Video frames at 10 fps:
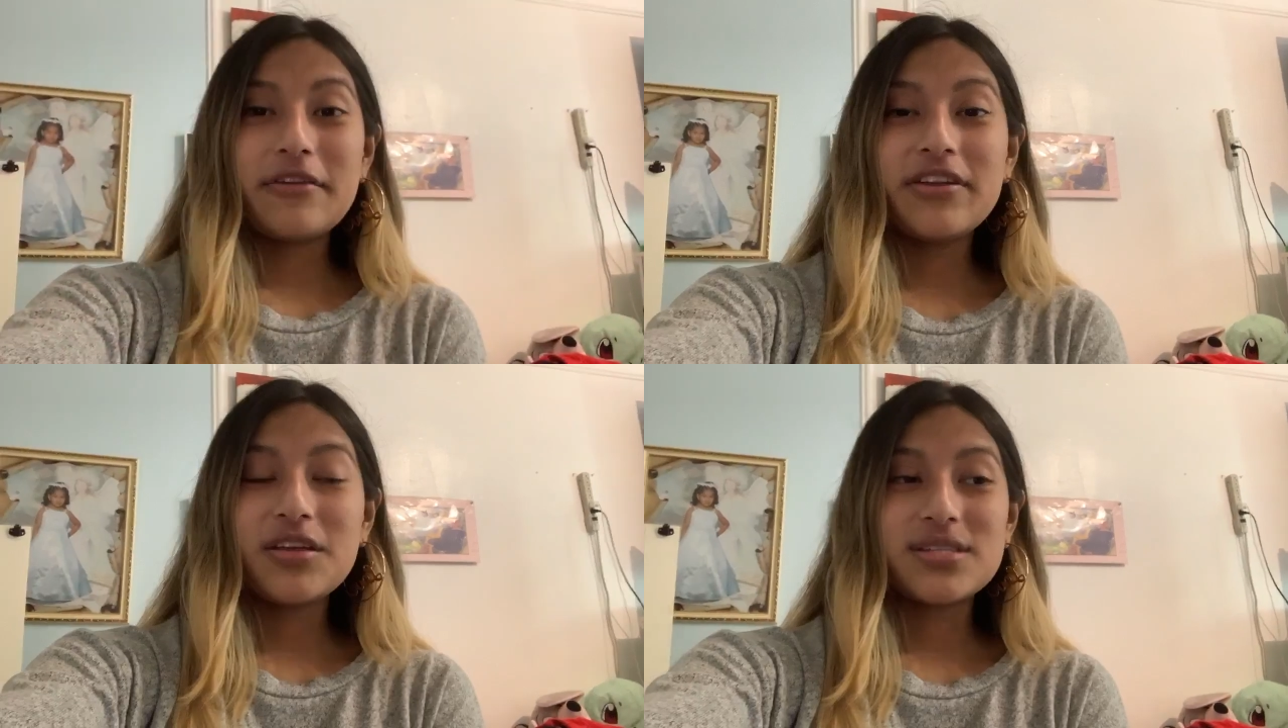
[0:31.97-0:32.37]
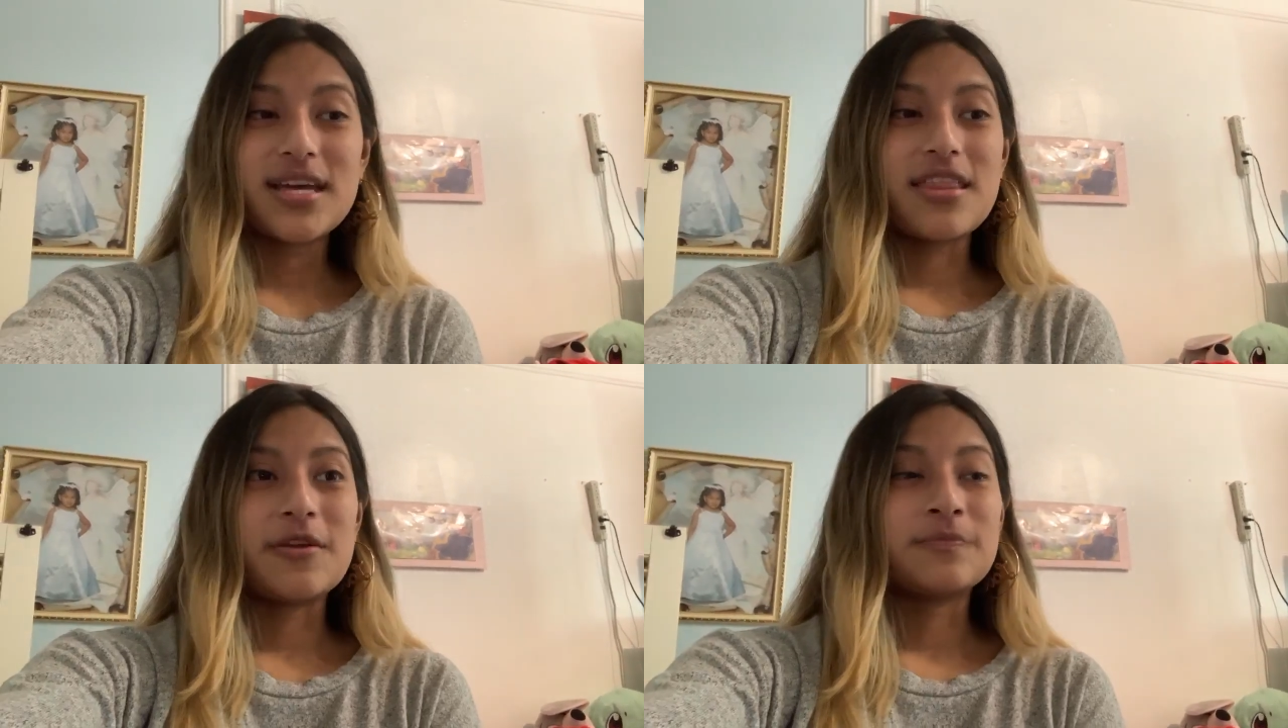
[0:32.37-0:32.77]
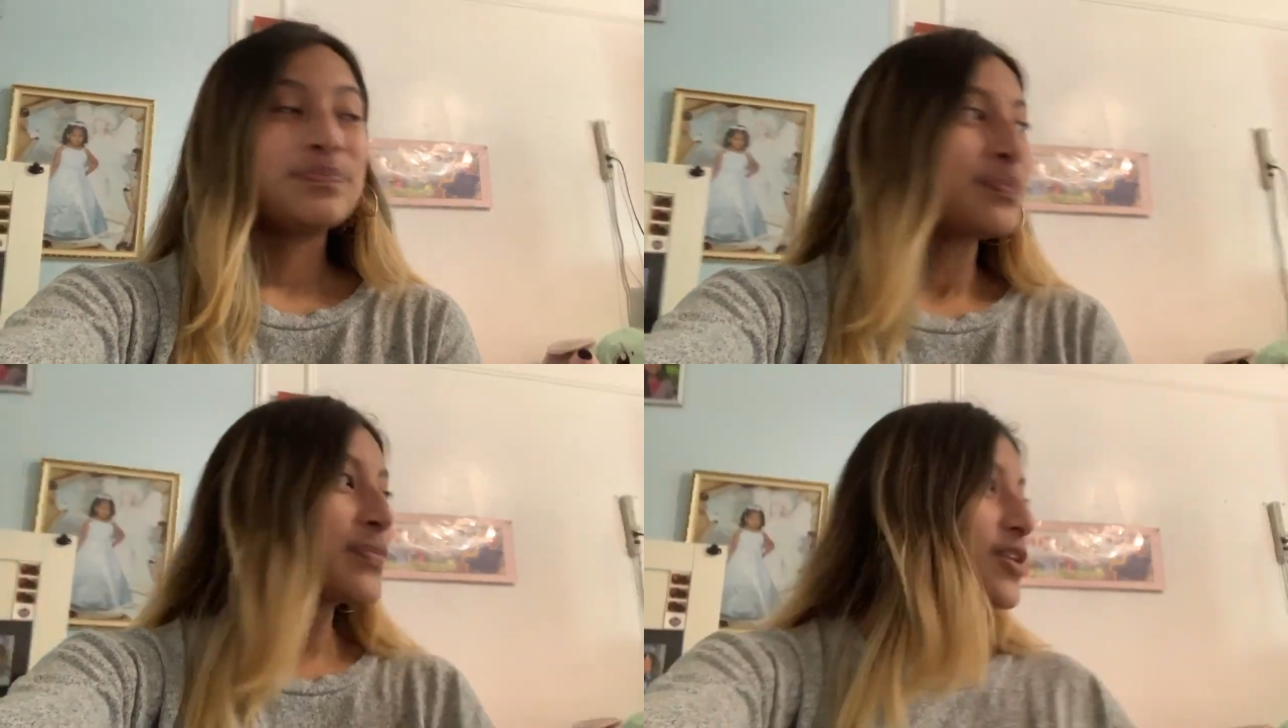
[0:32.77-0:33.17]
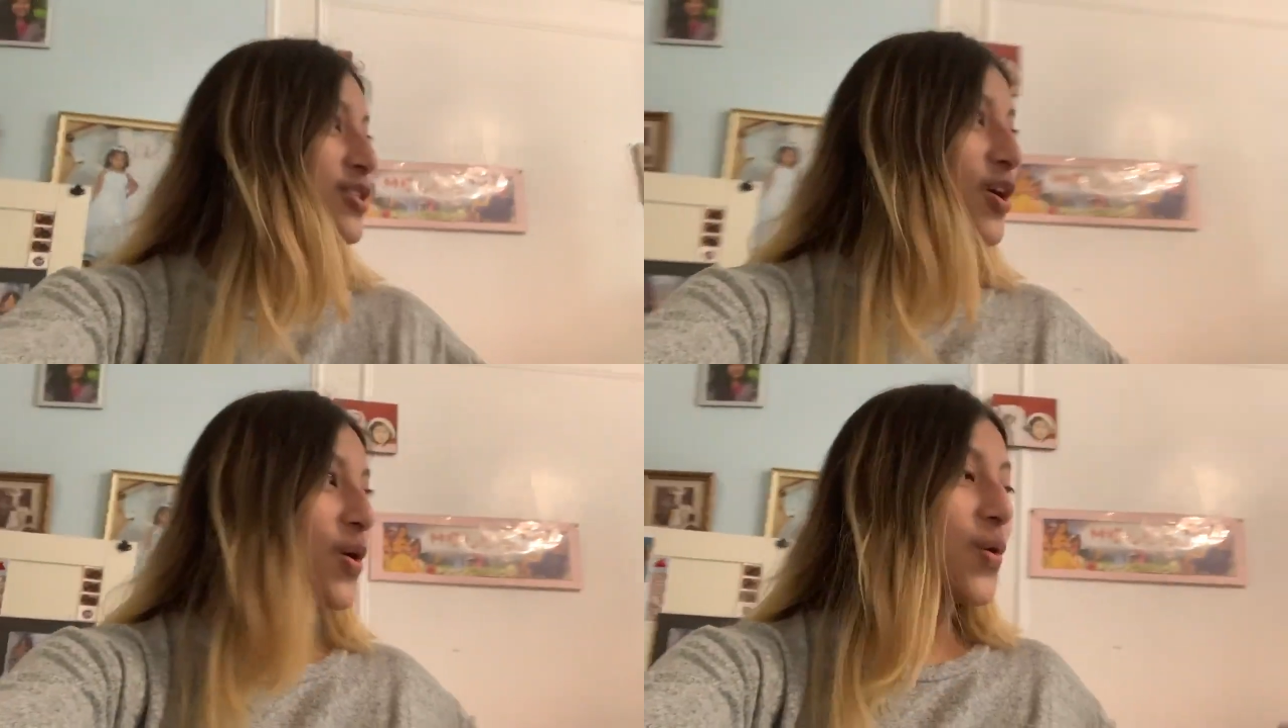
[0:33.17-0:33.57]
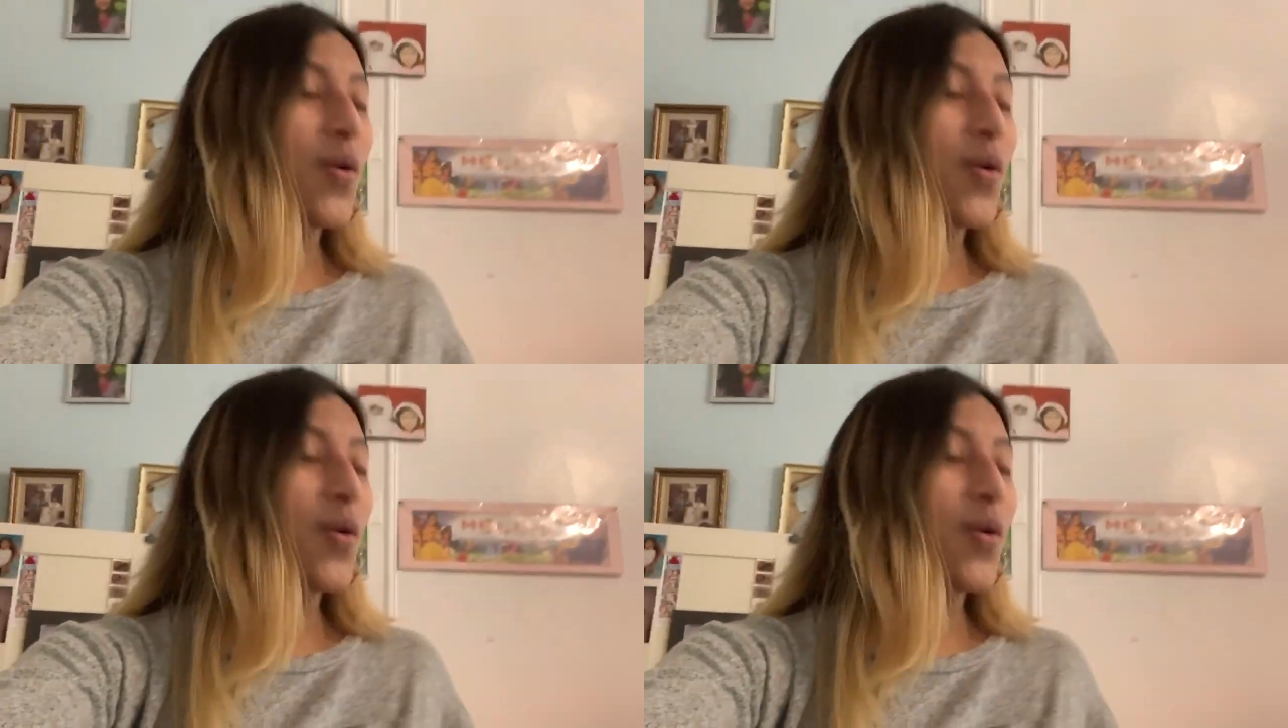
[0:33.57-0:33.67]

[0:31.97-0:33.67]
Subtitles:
a video together. So